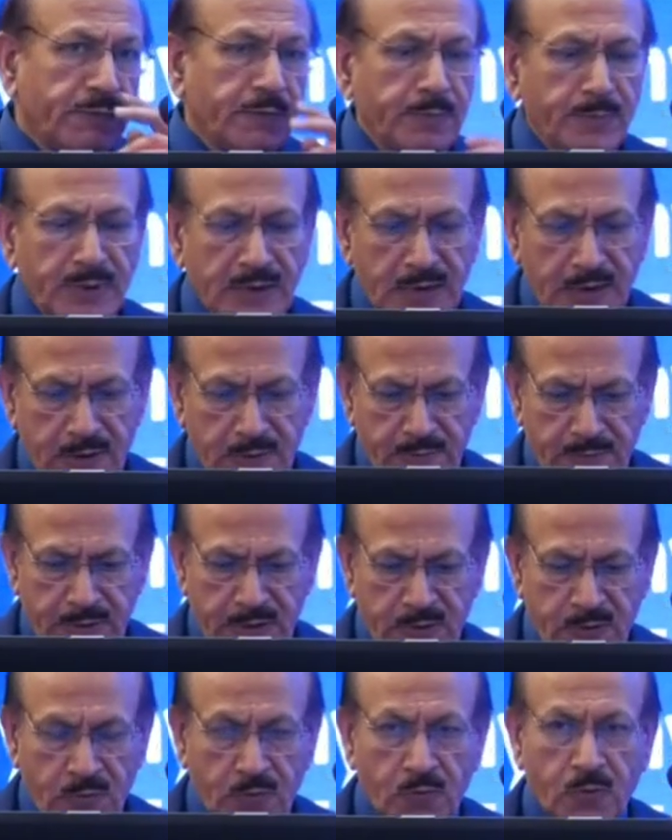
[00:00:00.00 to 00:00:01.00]
familiar
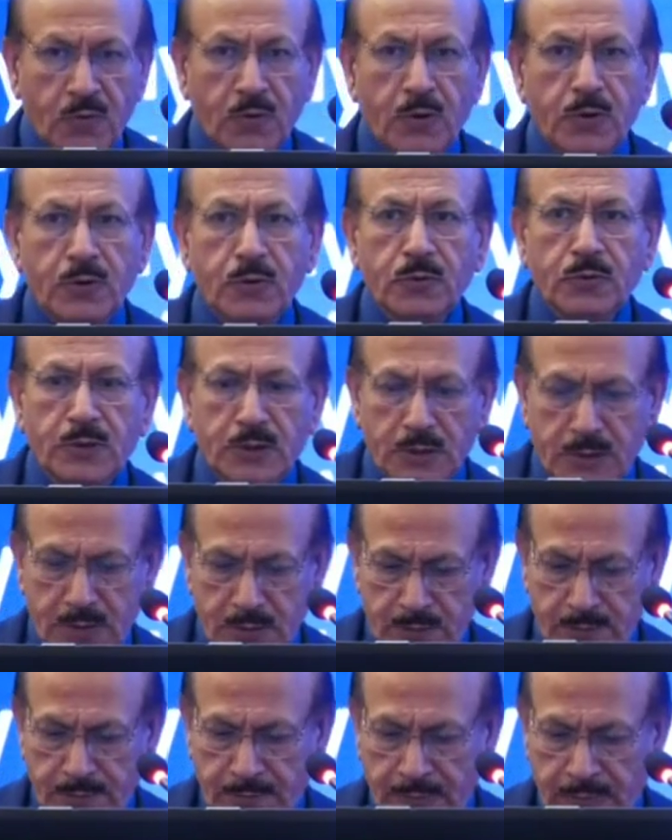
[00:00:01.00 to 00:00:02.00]
when you go onto the